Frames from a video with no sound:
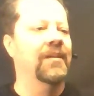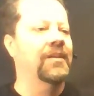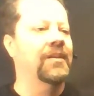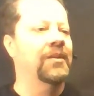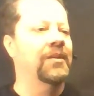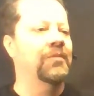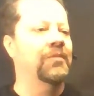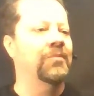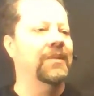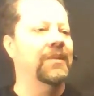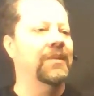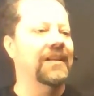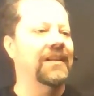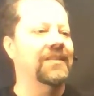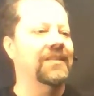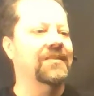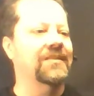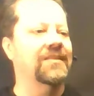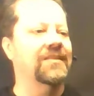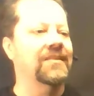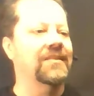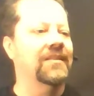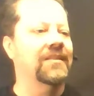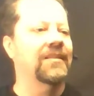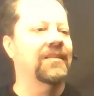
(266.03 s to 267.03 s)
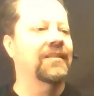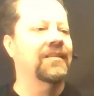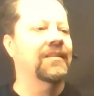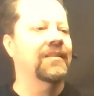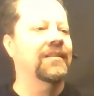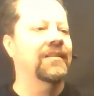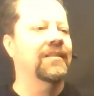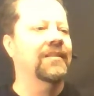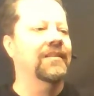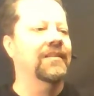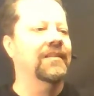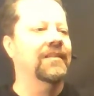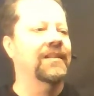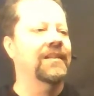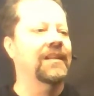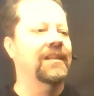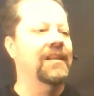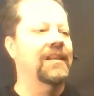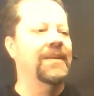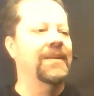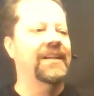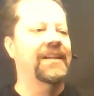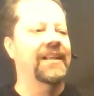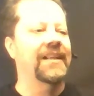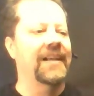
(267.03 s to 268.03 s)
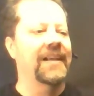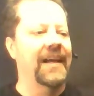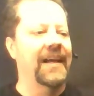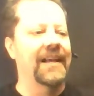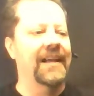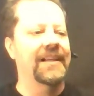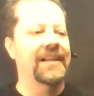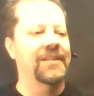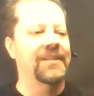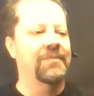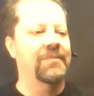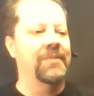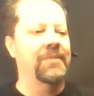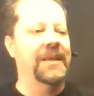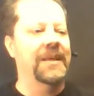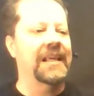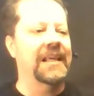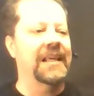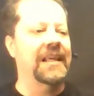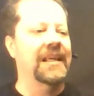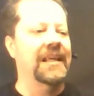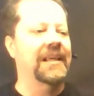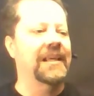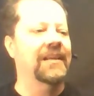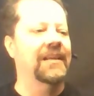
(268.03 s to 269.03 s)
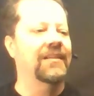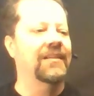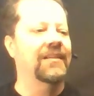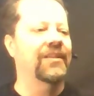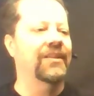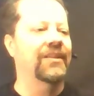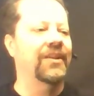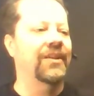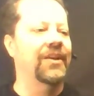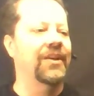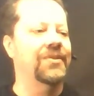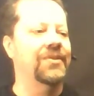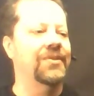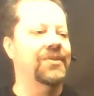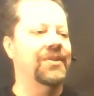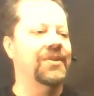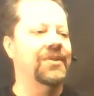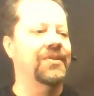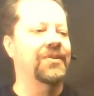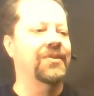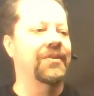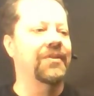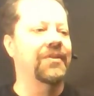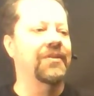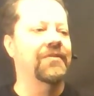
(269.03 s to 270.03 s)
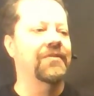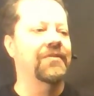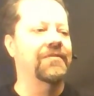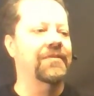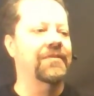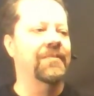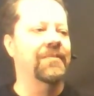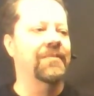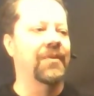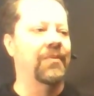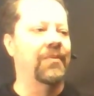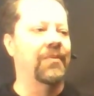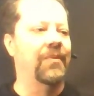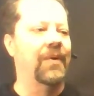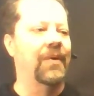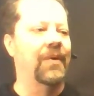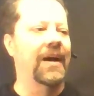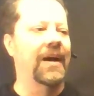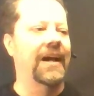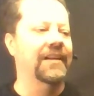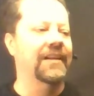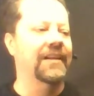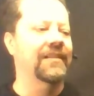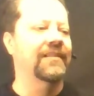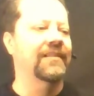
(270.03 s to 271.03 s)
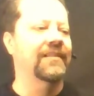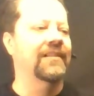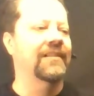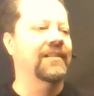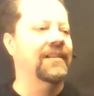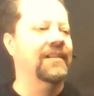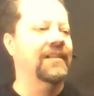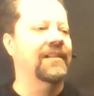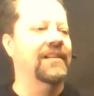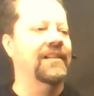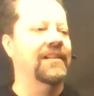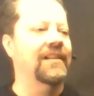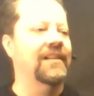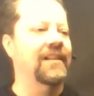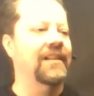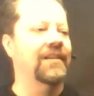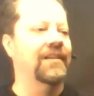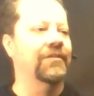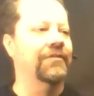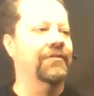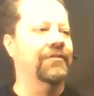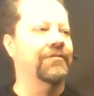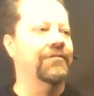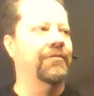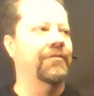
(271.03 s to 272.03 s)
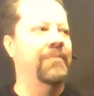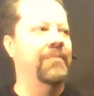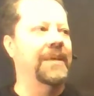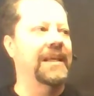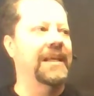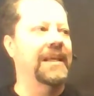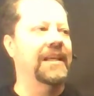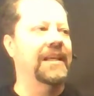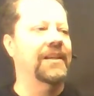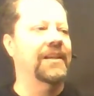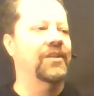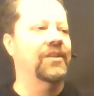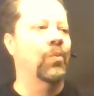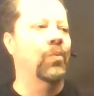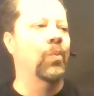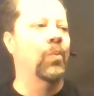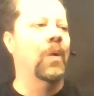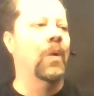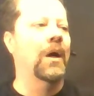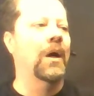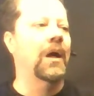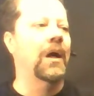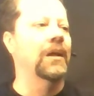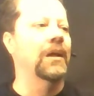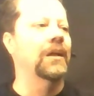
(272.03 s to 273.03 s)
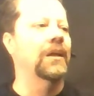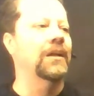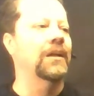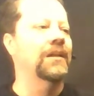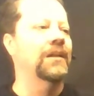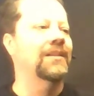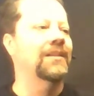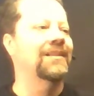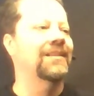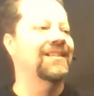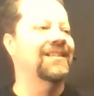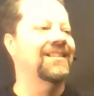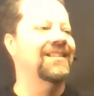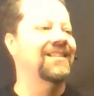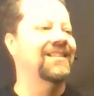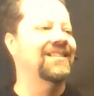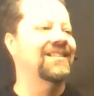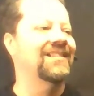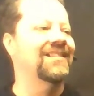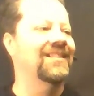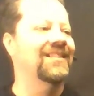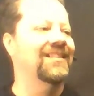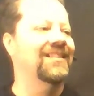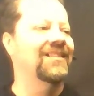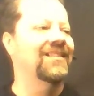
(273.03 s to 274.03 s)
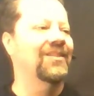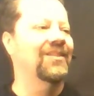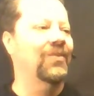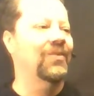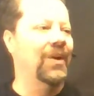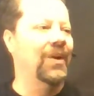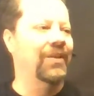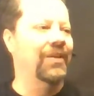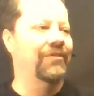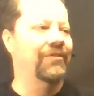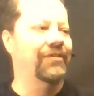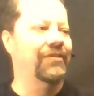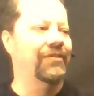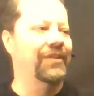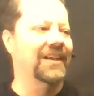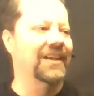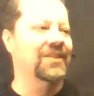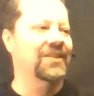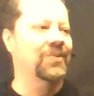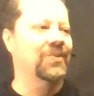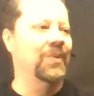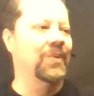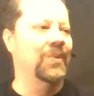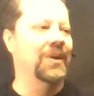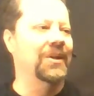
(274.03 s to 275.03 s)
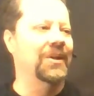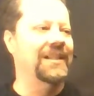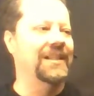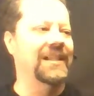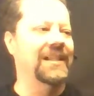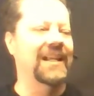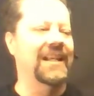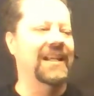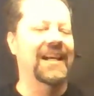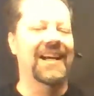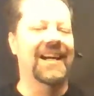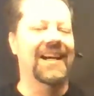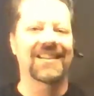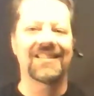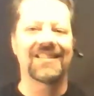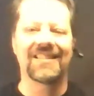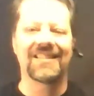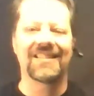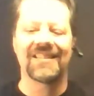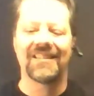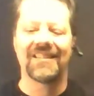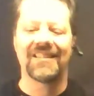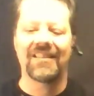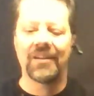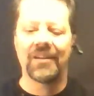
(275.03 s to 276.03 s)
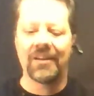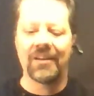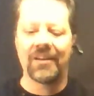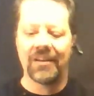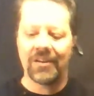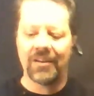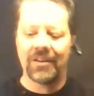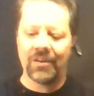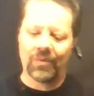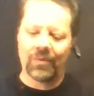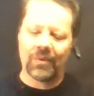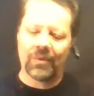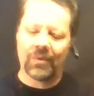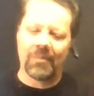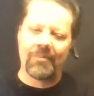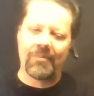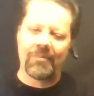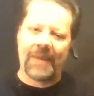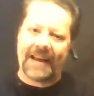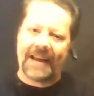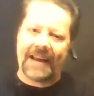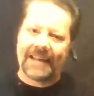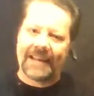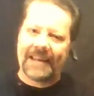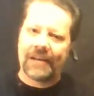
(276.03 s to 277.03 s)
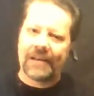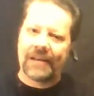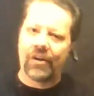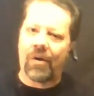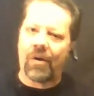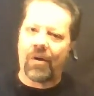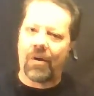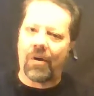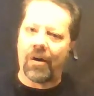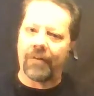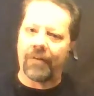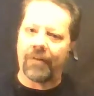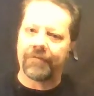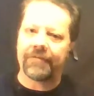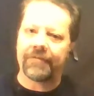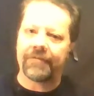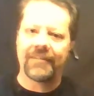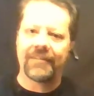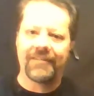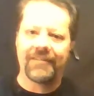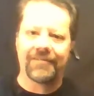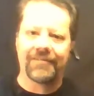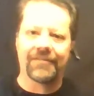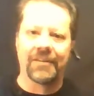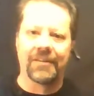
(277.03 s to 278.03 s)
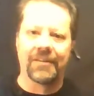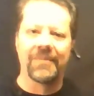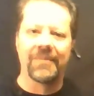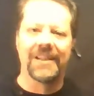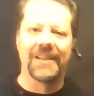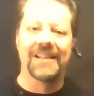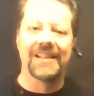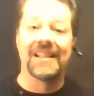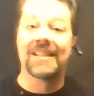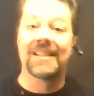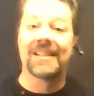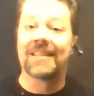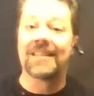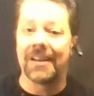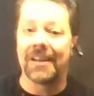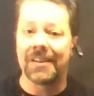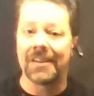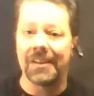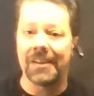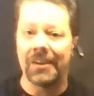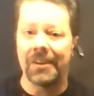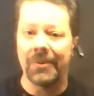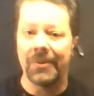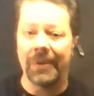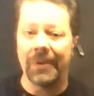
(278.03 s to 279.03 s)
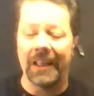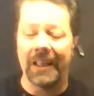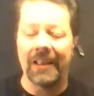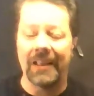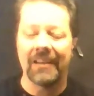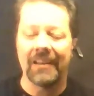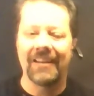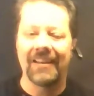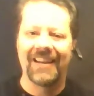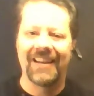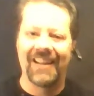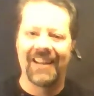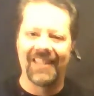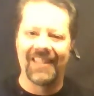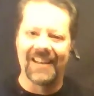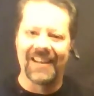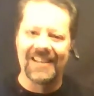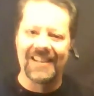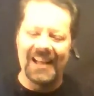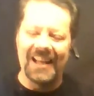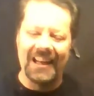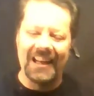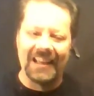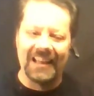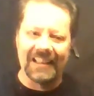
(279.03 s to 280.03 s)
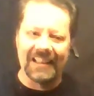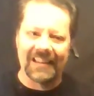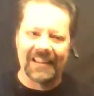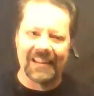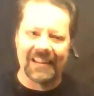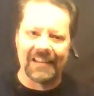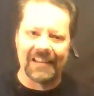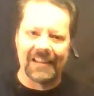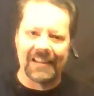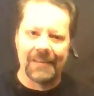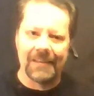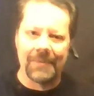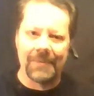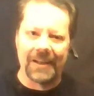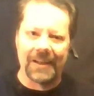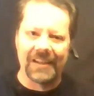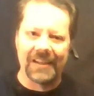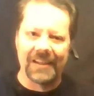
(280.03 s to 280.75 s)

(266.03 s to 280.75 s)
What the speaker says: Plus, the limit as b goes to 0 from the right, integral from b to 1, 1 over x squared dx. We're backing off from the discontinuity and then taking the limit